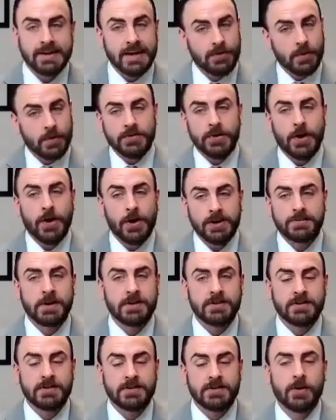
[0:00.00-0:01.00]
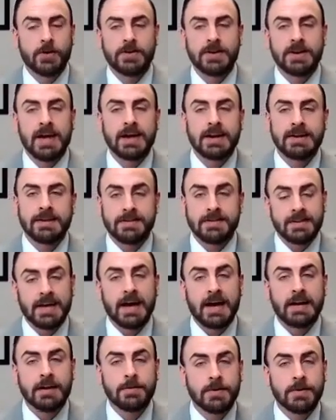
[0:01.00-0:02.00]
Again, we've talked about smart data in the
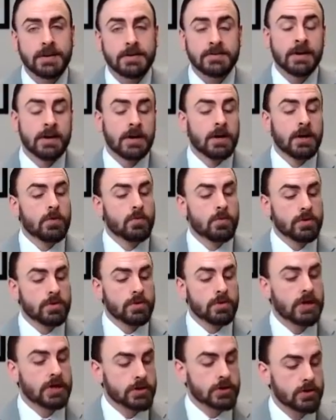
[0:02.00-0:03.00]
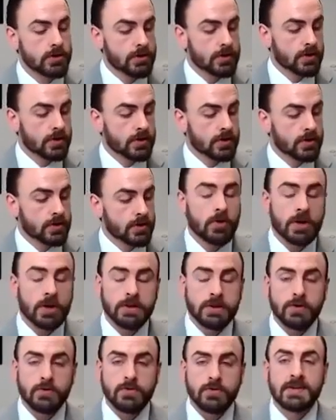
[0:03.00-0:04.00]
database. Really make sure you're converting
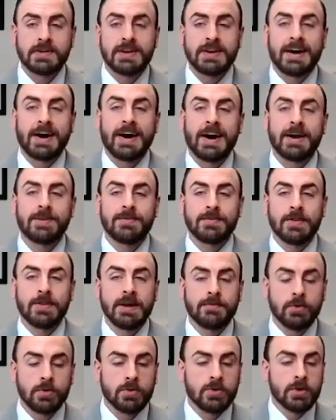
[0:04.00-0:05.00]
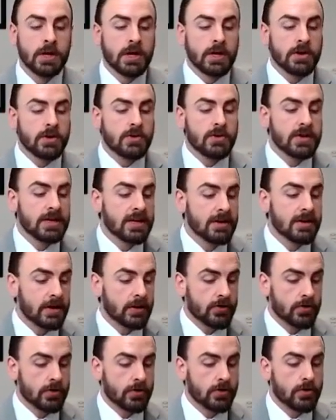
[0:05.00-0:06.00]
those leads at a high level. You need to make
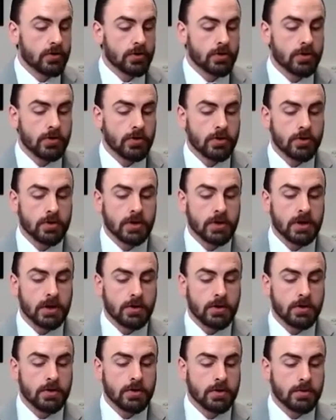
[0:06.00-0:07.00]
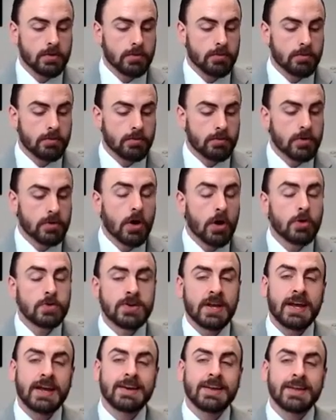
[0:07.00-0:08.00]
sure you're
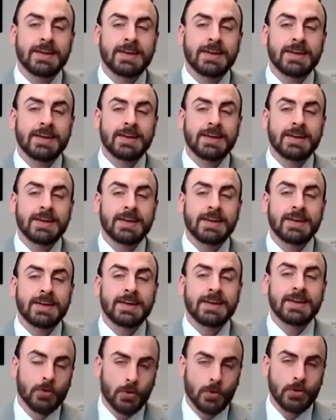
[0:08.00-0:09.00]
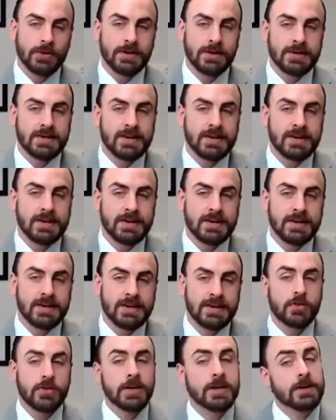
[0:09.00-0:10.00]
notating all of the important data.
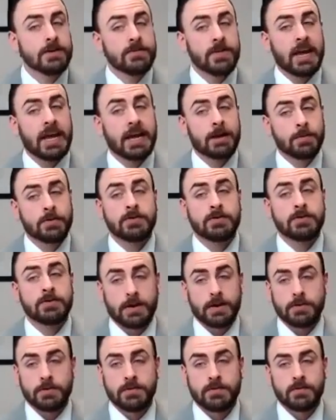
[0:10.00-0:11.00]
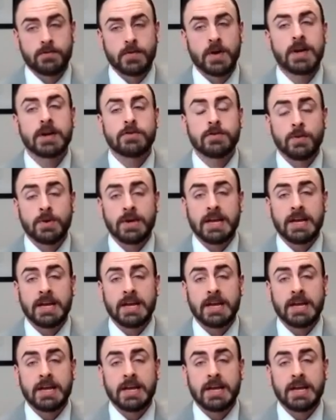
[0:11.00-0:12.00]
So think of Amazon, right? So when
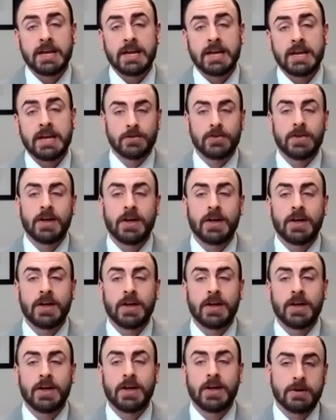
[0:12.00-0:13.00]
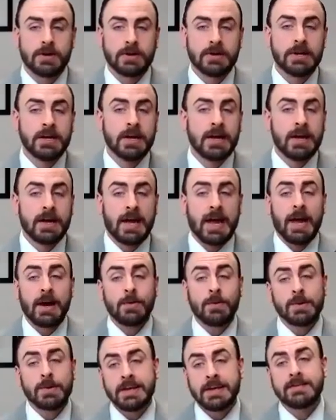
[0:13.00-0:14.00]
Amazon has a client come on, how
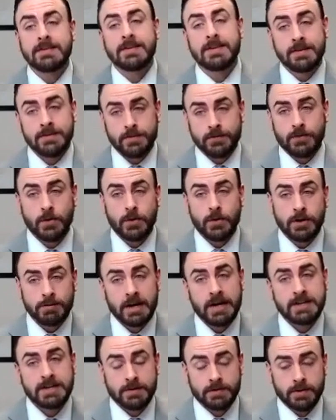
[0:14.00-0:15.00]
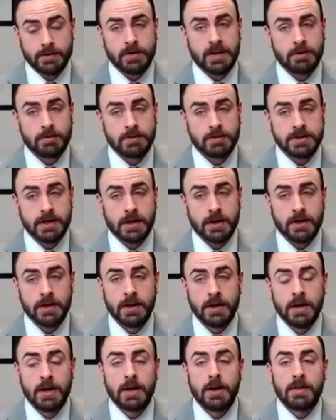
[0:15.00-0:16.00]
easy is it for you to buy something on Amazon?
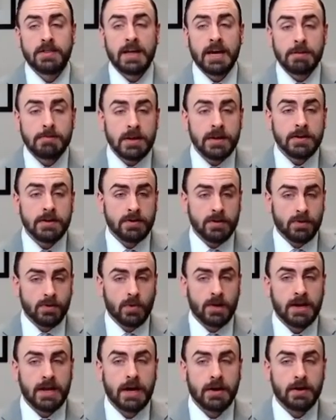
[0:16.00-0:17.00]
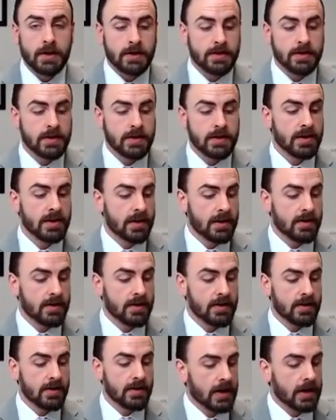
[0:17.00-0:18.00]
They basically went out and
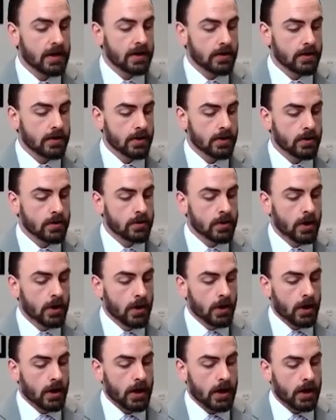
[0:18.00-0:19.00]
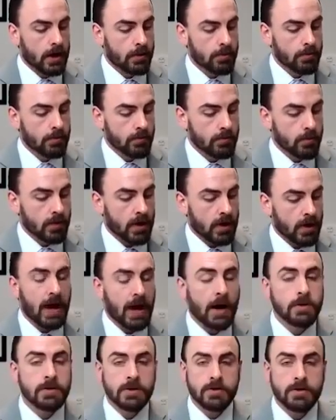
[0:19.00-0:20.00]
instead of saying, how
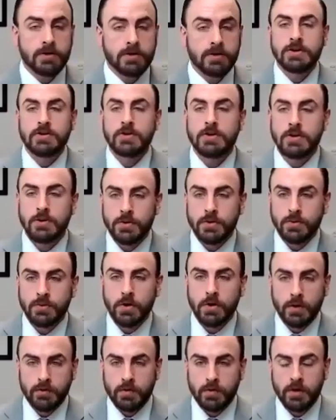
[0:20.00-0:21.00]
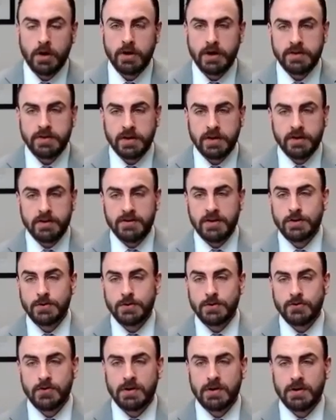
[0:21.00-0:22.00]
did we do overall? Like they could send you a
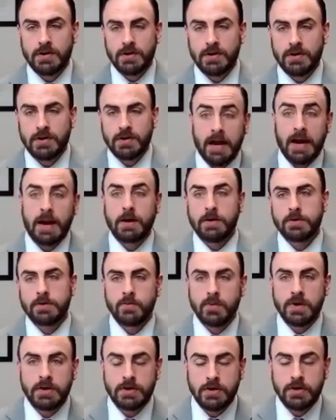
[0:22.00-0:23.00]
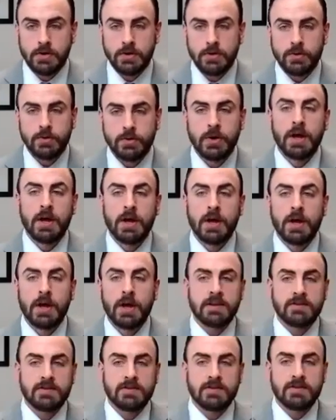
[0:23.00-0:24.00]
survey saying, how did we do? They
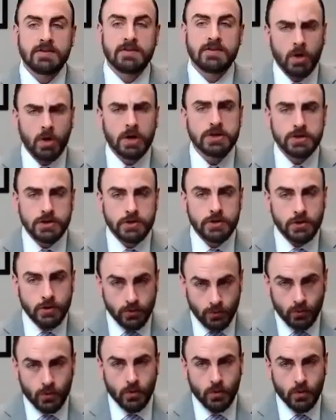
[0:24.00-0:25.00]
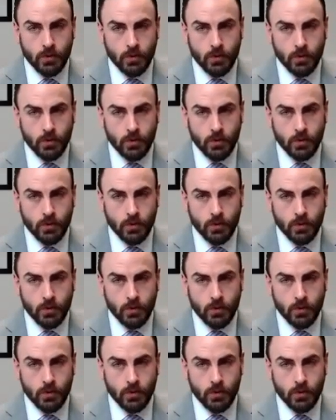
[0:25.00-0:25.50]
say, what do you want?